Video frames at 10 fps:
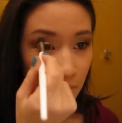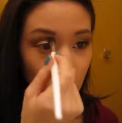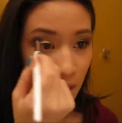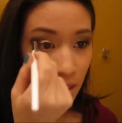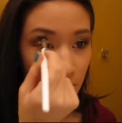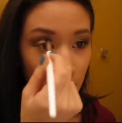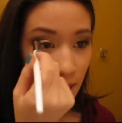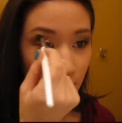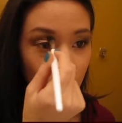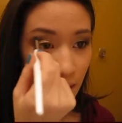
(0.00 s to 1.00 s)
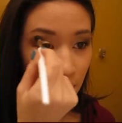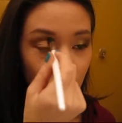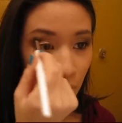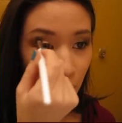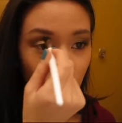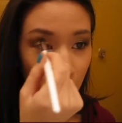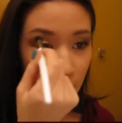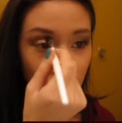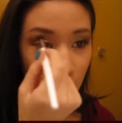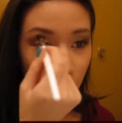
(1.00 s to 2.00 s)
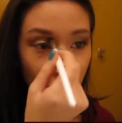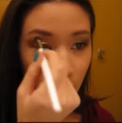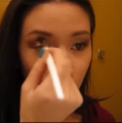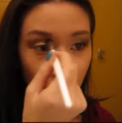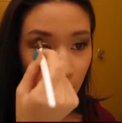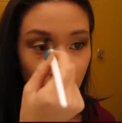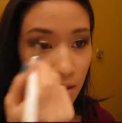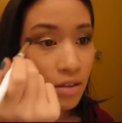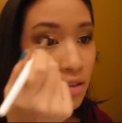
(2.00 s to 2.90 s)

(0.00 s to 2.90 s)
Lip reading: Pull it slightly above Wood Winked in our inner third.